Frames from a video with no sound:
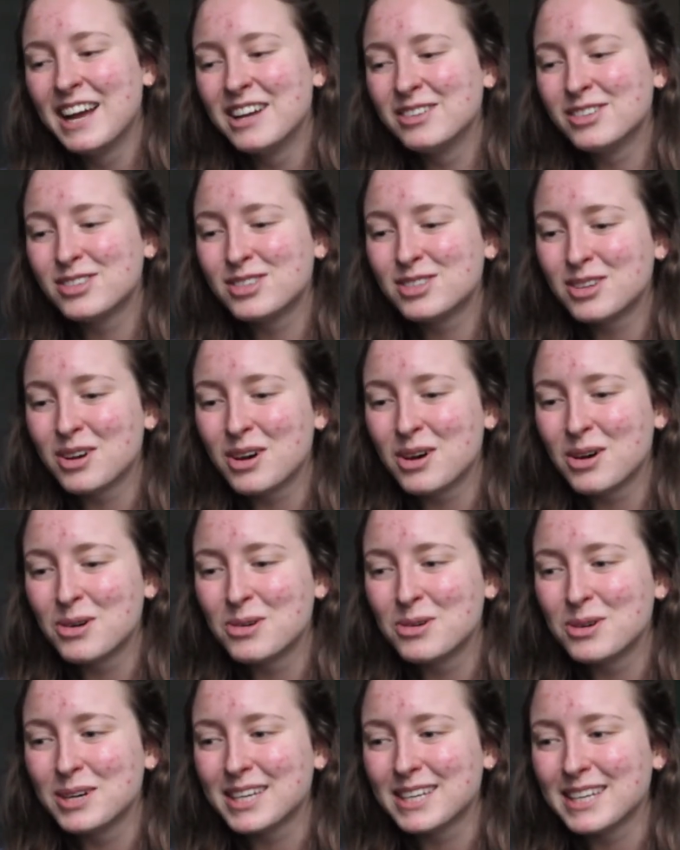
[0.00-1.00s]

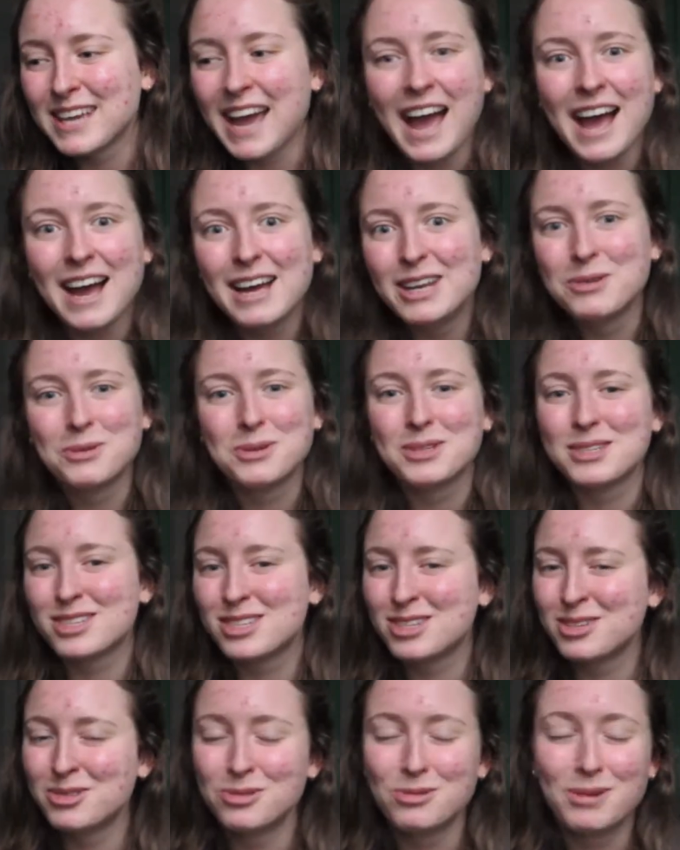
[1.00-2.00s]
So yeah, and it
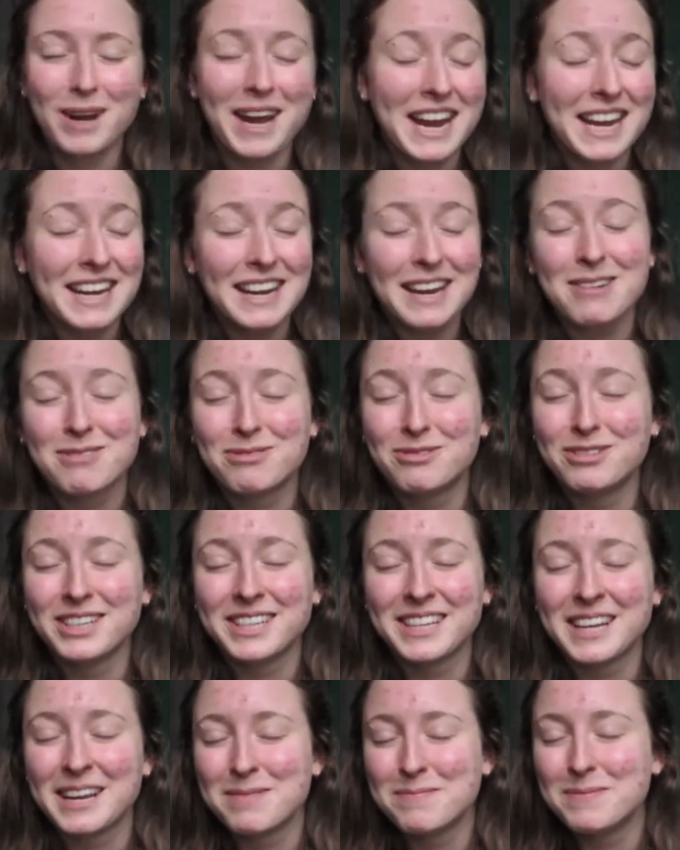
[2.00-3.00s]
was raining
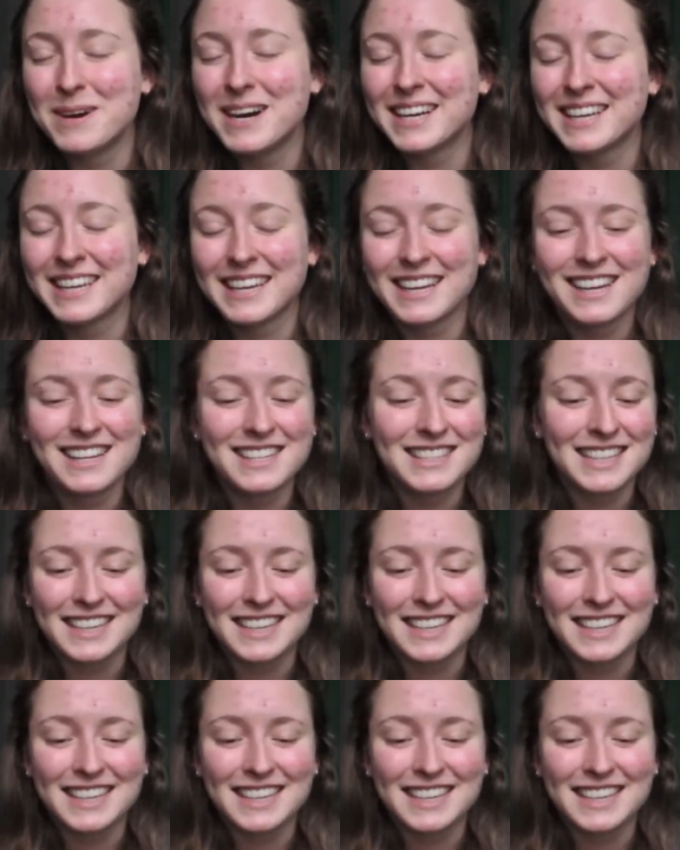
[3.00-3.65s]
freaking buckets.